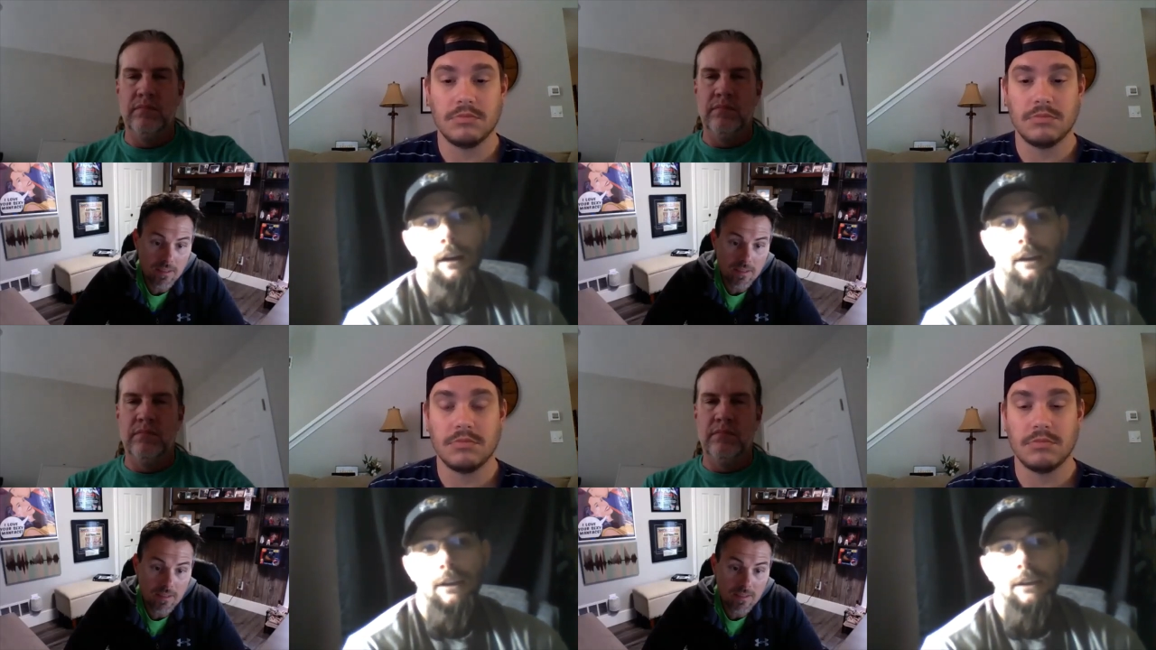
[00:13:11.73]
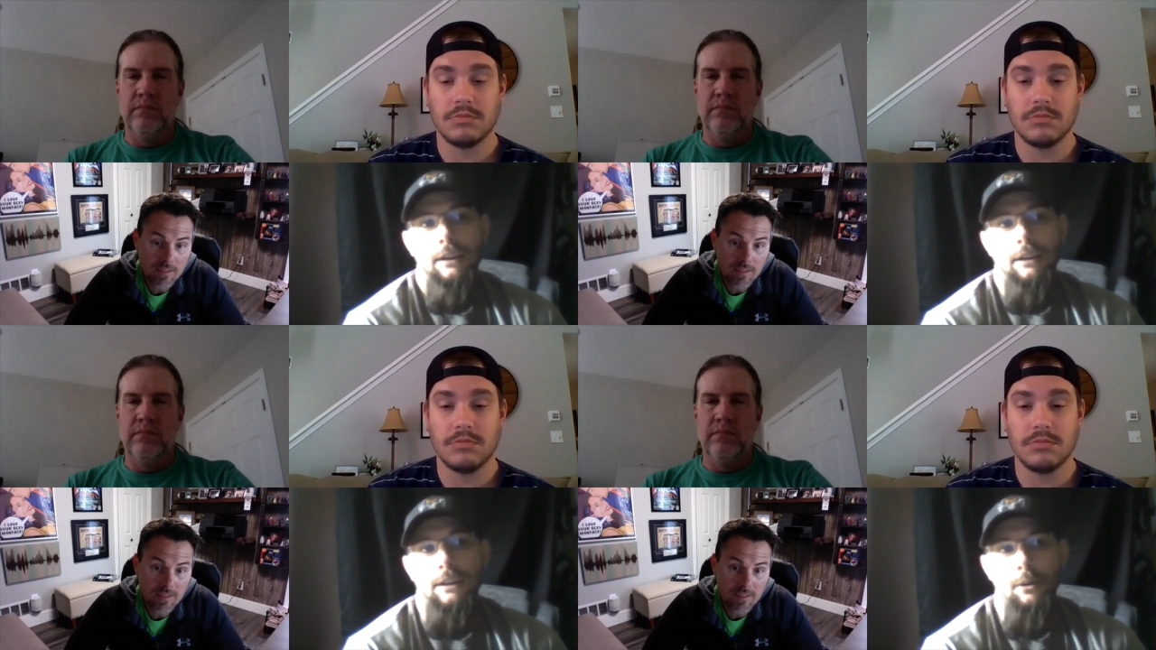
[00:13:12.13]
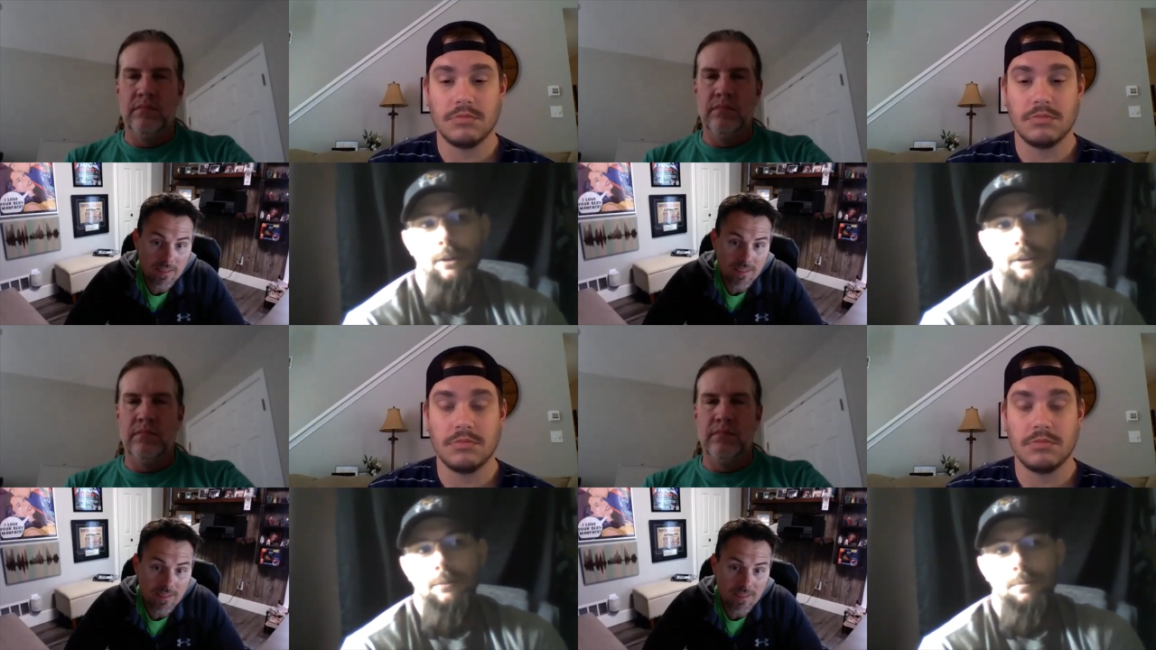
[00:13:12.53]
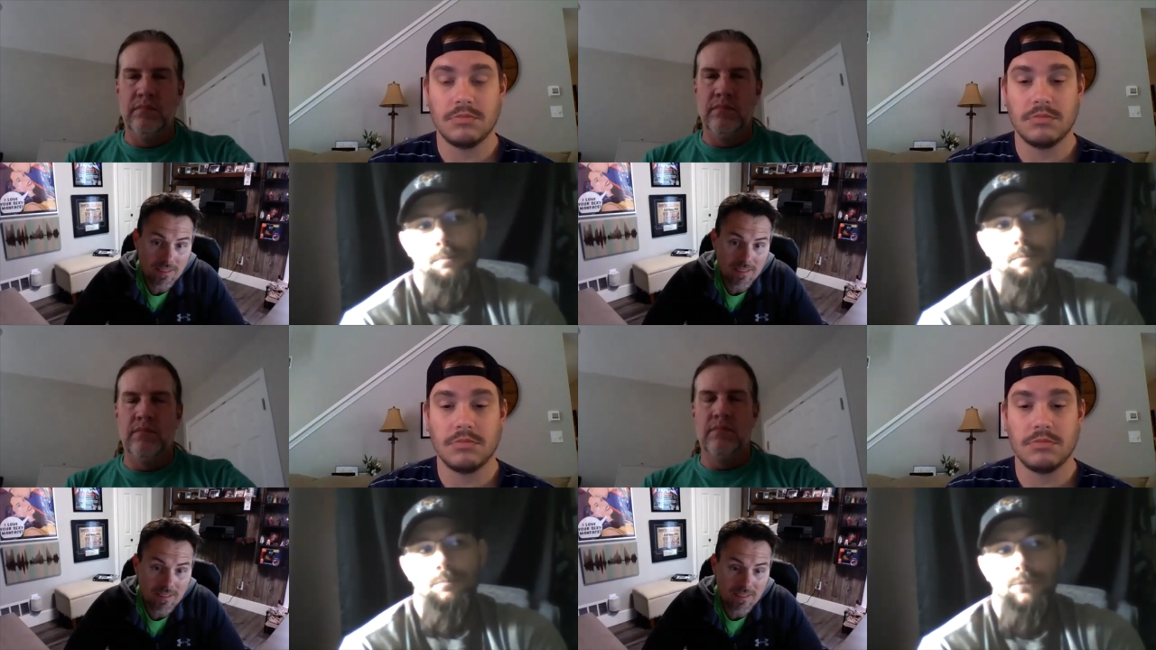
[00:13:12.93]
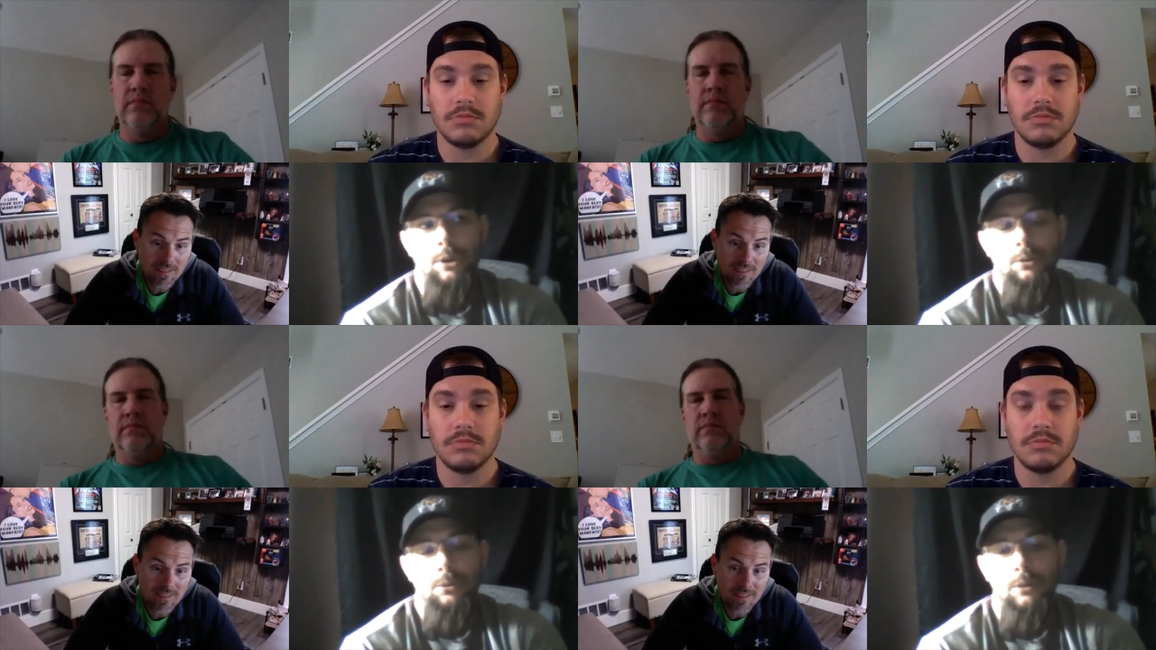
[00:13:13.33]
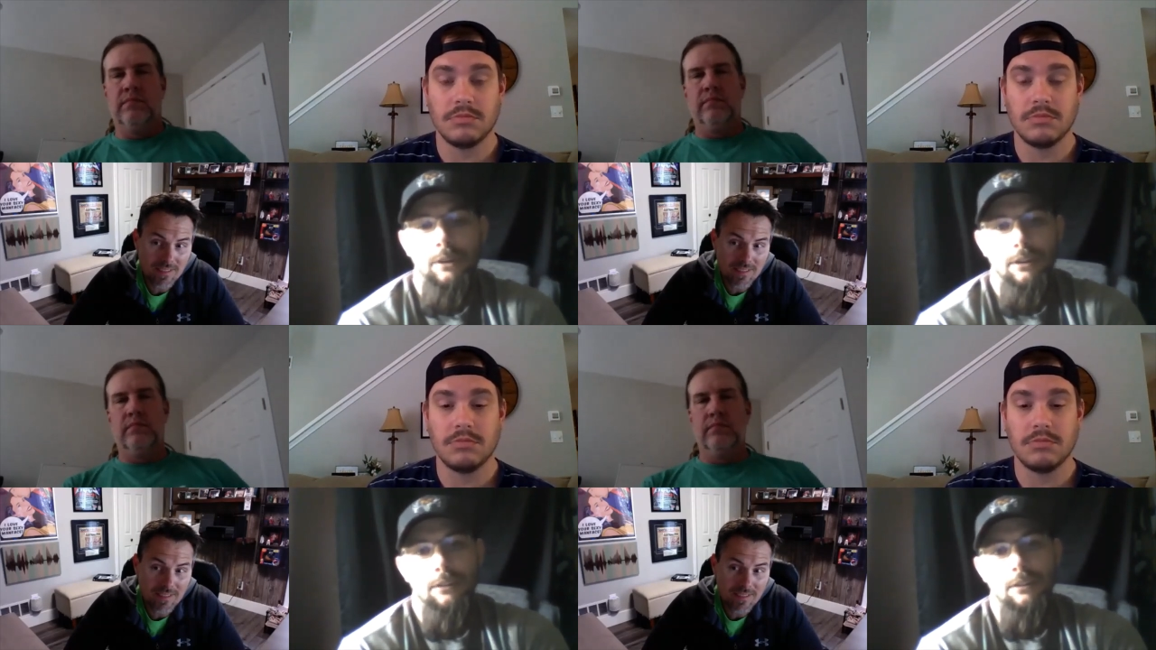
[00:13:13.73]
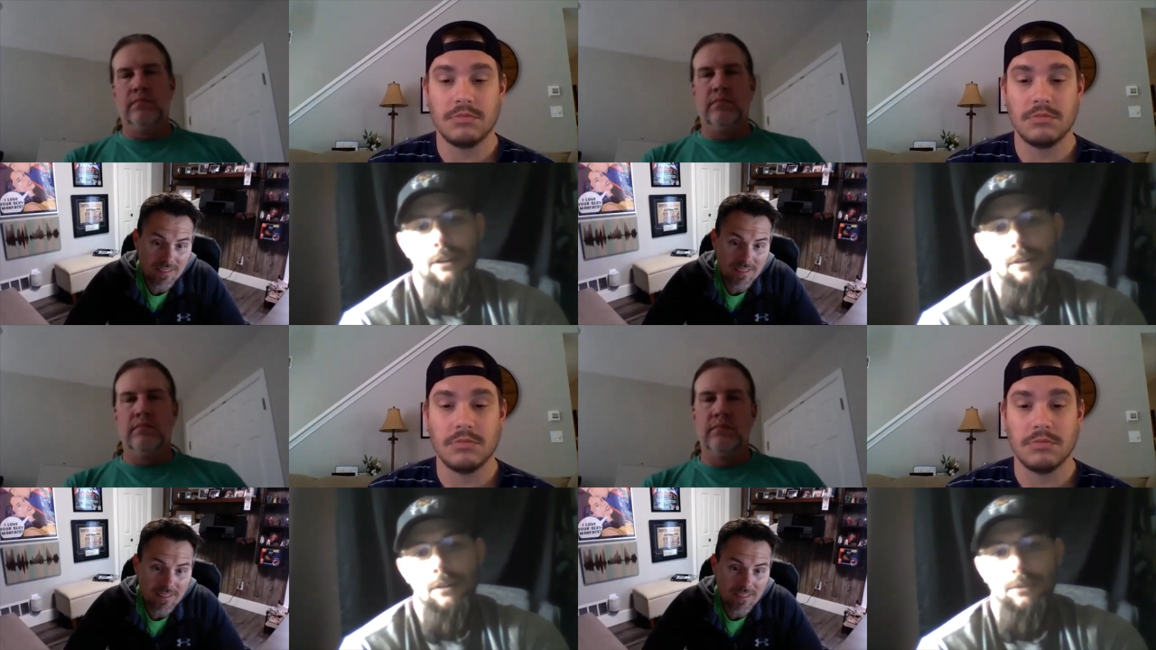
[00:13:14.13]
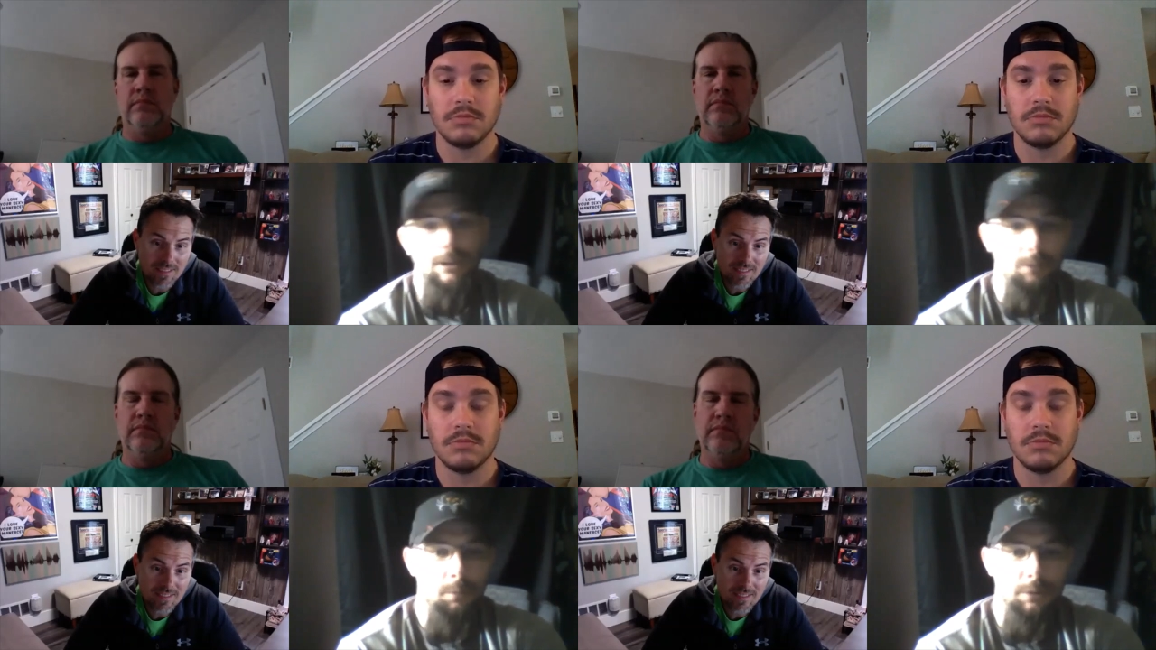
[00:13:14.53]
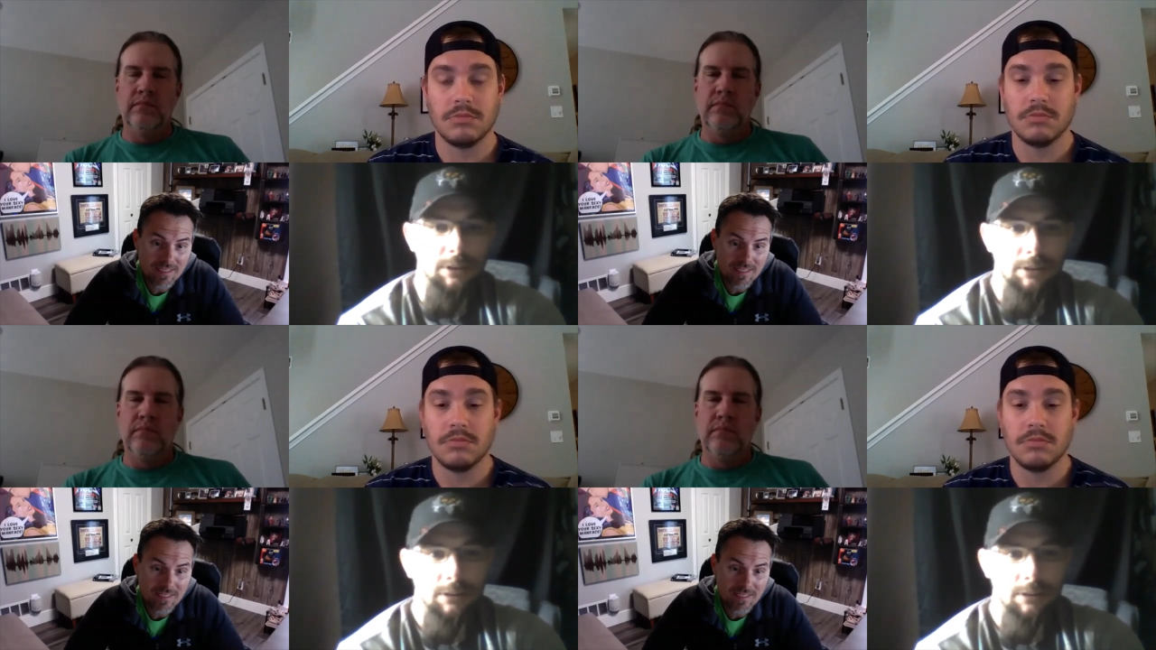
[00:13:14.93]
Speaker 1: You know, he joked around it a lot with everybody